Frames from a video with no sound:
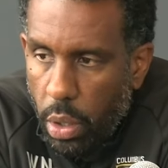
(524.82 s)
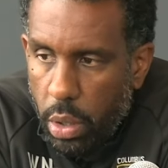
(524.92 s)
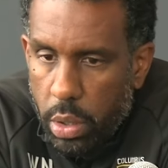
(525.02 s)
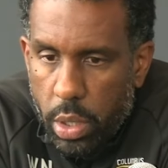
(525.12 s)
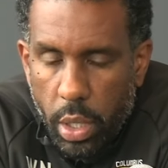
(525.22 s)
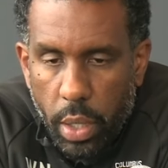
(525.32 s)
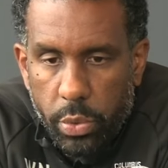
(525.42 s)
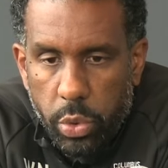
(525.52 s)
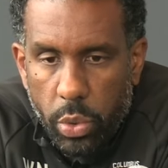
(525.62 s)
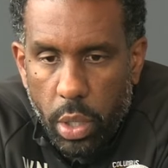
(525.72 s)
Oh, he's going to
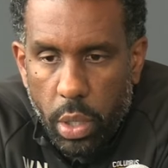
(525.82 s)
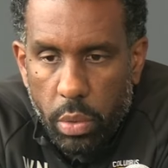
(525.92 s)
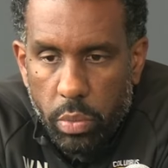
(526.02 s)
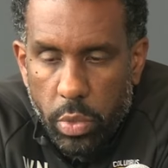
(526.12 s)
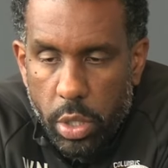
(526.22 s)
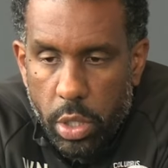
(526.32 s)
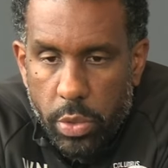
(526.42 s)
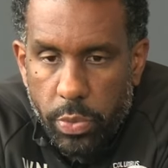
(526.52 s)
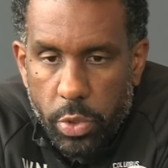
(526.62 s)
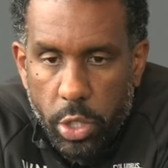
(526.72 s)
have to
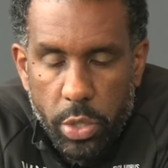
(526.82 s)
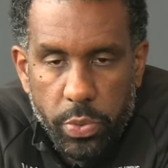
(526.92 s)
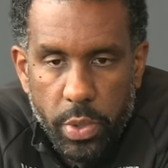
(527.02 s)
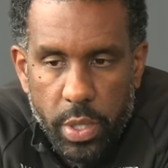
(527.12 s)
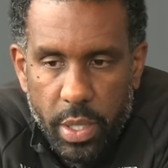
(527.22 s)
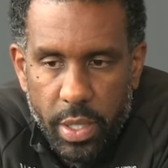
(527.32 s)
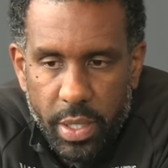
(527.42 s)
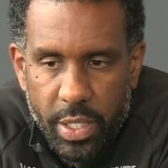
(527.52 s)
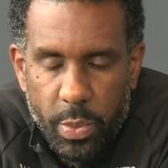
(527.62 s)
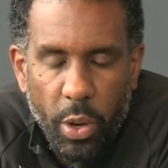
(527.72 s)

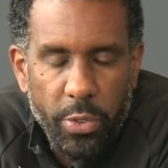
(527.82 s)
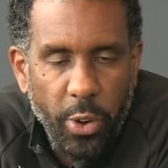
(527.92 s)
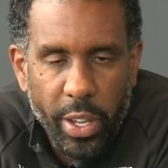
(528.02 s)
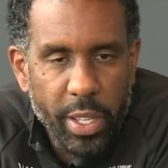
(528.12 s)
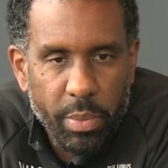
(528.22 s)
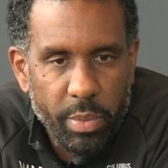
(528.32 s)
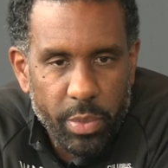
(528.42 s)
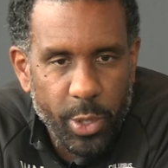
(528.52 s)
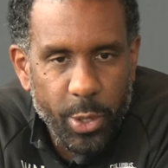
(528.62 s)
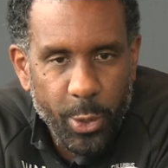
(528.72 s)
it's more for him,
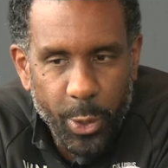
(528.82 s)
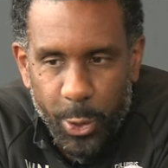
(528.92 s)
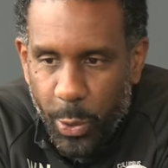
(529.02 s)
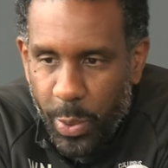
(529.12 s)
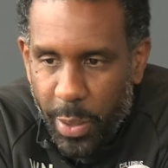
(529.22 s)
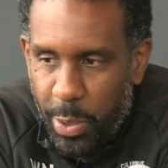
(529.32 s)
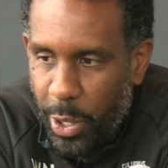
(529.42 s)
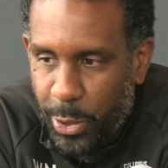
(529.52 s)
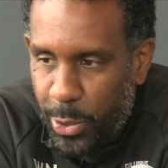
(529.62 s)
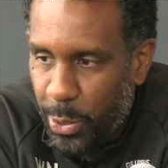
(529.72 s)
you know, to be
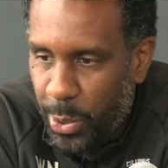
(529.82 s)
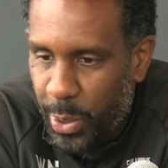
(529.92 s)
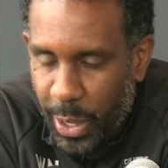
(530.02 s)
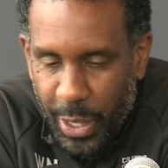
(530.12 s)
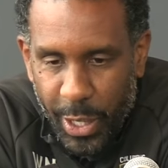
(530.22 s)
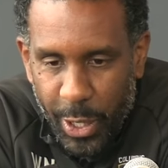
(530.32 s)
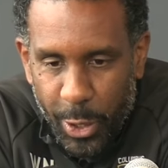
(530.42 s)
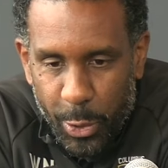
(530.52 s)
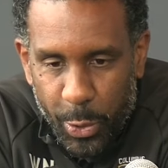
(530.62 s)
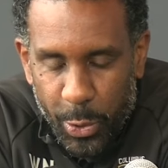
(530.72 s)
able
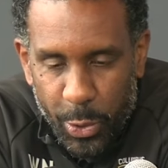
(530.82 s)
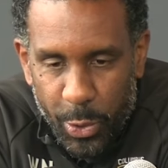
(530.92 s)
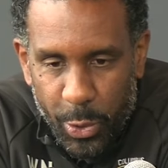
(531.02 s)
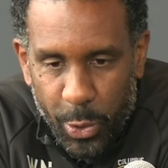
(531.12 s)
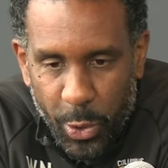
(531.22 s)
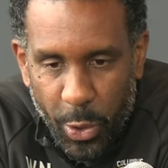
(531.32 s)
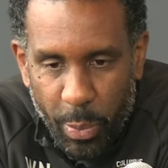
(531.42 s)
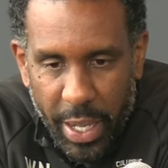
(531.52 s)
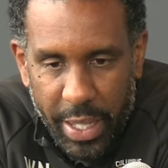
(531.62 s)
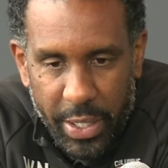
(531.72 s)
to go
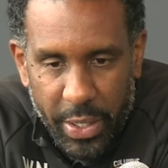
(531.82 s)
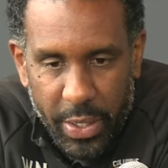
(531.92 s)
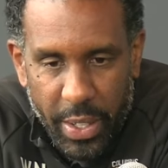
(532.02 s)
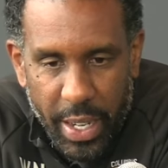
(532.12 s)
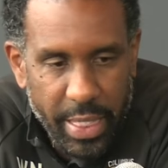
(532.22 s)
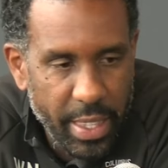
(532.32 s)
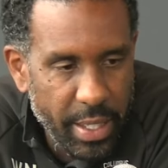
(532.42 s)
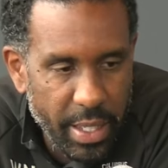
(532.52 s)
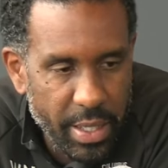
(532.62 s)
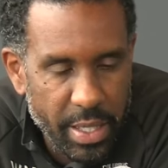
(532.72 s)
back LT,
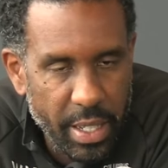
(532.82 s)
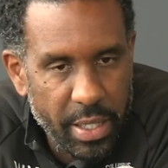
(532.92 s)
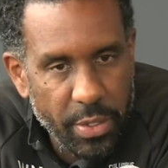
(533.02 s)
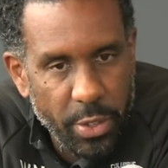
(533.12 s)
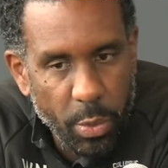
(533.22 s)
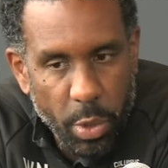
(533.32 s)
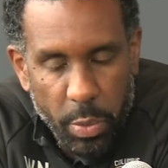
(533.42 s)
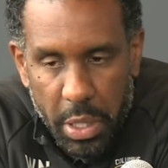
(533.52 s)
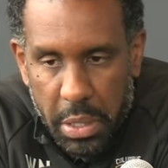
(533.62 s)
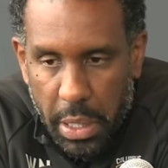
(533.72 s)
and he's LT for the
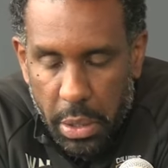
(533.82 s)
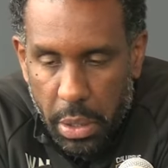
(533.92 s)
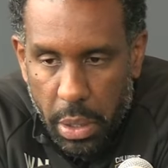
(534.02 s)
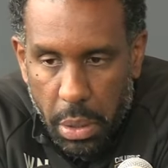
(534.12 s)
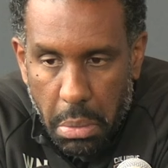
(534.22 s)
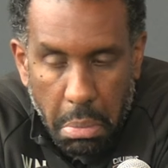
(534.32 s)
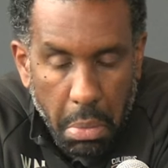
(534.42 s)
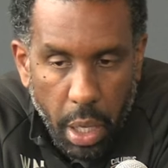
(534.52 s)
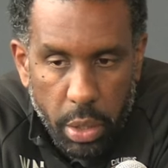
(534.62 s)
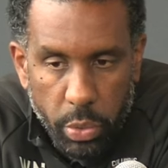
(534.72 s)
moment, and
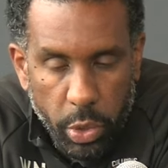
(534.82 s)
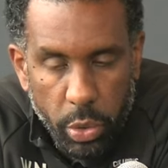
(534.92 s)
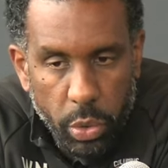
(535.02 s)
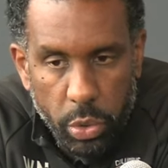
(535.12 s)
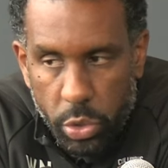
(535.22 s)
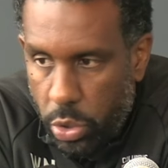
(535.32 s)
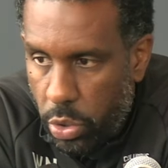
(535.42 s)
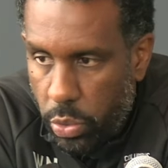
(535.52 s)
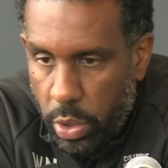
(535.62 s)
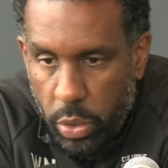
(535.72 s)
we know
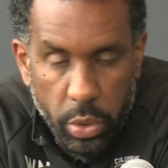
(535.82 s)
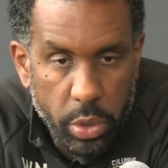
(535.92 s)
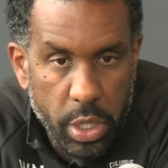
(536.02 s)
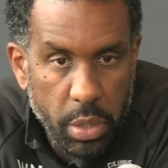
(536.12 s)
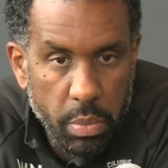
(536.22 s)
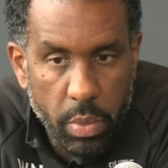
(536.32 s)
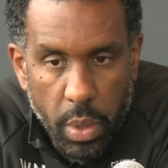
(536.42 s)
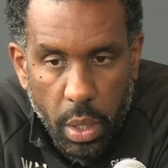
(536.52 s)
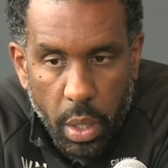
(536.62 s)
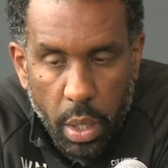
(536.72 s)
Cucho, we know the team,
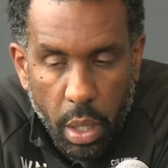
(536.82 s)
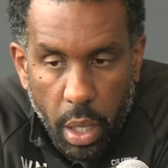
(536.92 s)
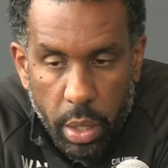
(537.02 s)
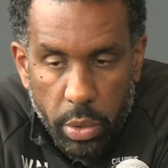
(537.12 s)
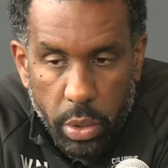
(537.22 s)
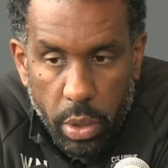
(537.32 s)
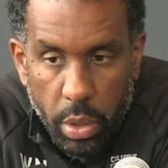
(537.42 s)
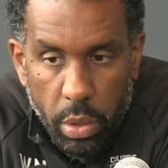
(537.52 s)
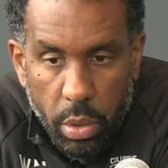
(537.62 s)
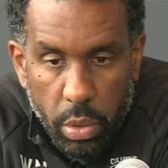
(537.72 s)
and
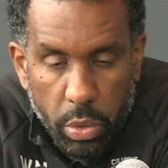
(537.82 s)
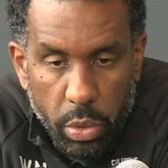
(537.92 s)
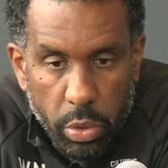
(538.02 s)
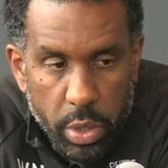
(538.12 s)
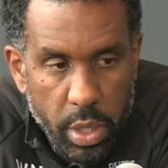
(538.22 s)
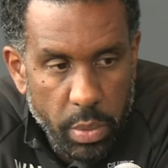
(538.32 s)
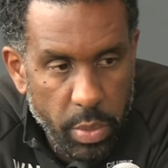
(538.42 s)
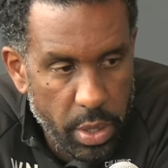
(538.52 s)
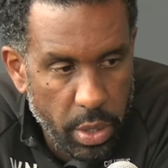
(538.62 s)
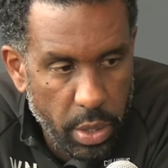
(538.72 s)
the
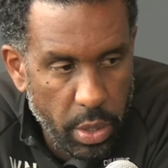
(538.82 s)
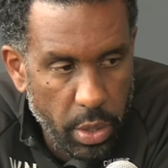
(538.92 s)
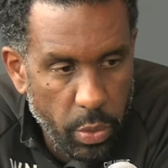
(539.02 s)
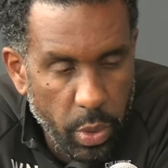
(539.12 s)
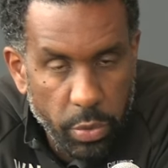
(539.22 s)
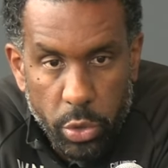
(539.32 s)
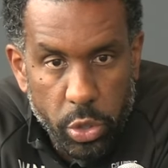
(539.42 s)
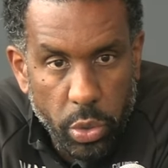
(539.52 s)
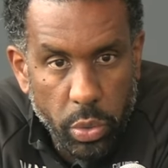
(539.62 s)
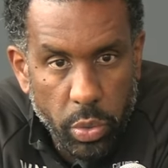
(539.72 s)
team is with
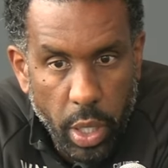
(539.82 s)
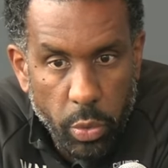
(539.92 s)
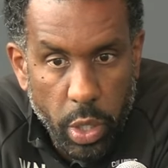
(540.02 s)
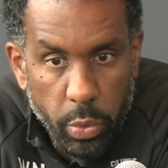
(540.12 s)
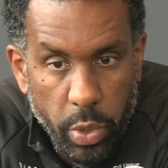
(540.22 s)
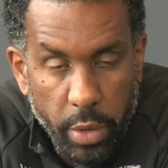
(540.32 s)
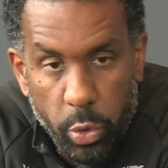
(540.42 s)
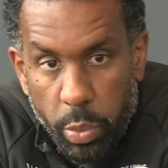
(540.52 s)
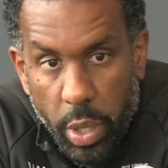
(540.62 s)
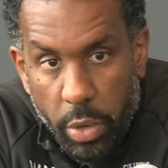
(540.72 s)
Cucho, and we have
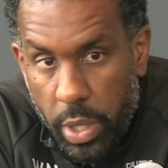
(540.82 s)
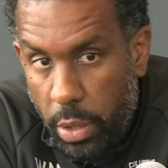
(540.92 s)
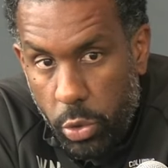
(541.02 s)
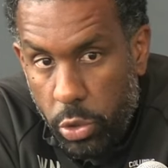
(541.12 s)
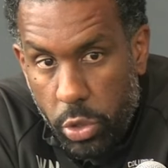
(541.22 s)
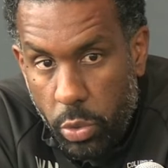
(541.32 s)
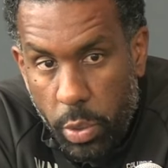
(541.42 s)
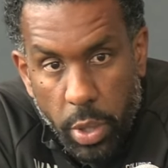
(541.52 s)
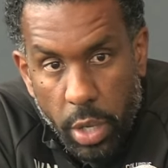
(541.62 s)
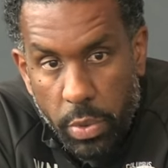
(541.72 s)
to play without Cucho,
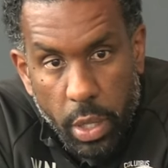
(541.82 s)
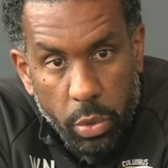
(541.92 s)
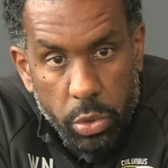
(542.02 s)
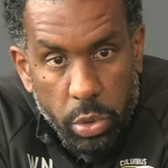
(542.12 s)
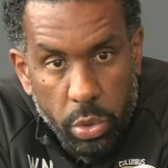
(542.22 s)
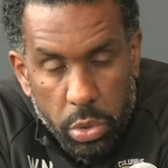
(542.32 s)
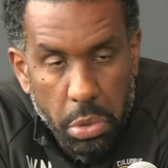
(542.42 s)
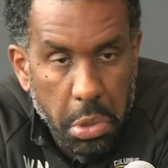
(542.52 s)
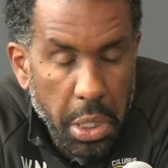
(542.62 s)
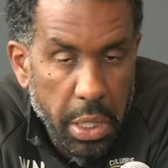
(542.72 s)
we play without Cucho.
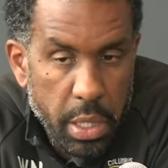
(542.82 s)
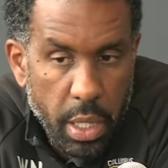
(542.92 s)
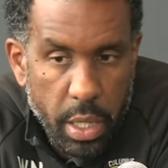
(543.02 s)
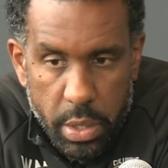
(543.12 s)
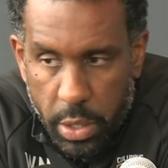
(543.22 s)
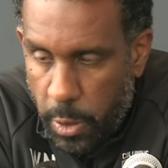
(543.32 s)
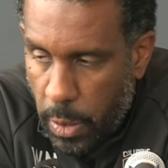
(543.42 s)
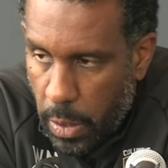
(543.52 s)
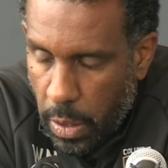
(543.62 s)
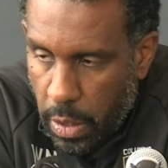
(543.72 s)
So the idea is
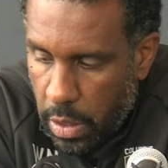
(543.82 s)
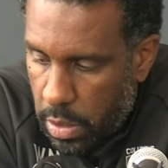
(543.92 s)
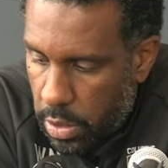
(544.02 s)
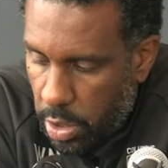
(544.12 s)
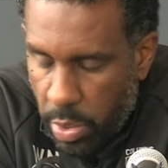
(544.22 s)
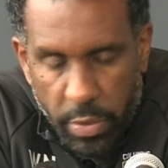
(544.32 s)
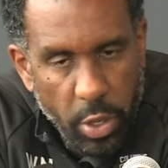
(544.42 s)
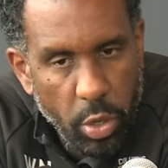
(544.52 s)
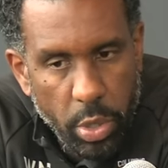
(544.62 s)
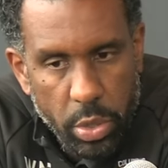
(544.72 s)
he's going to be
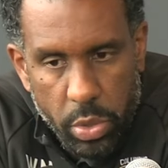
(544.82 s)
available.